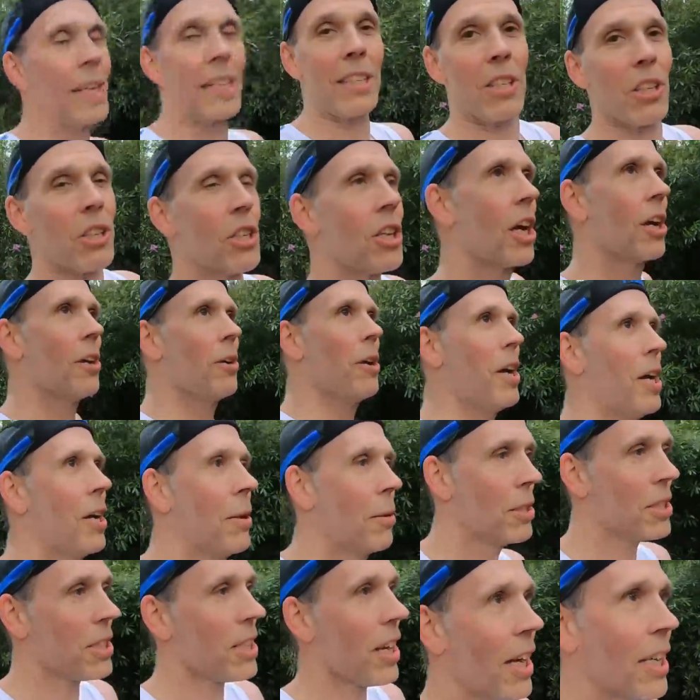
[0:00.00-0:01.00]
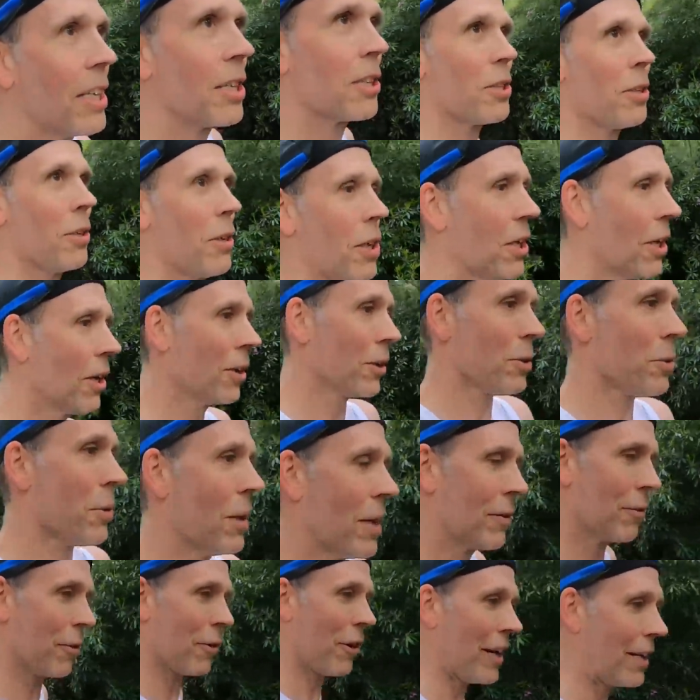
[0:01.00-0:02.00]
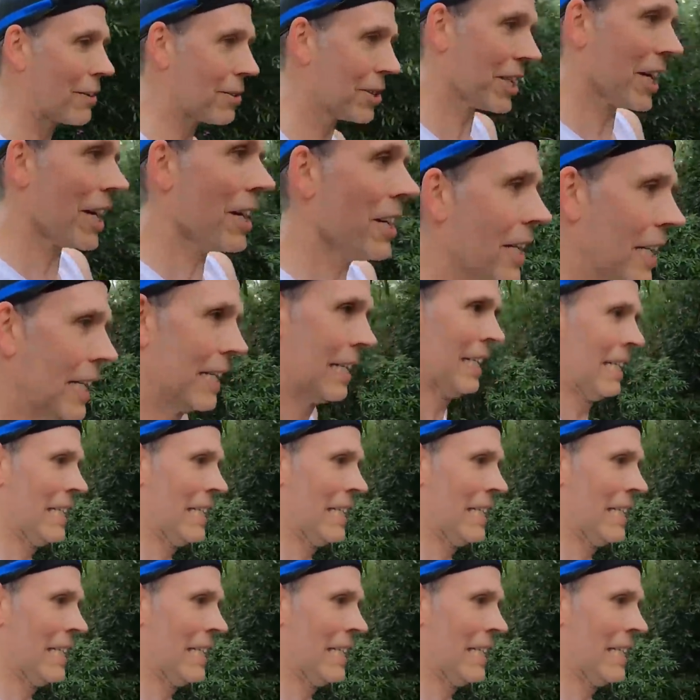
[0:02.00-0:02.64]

minutes to two. We started at 2 o'clock, 24 hours ago.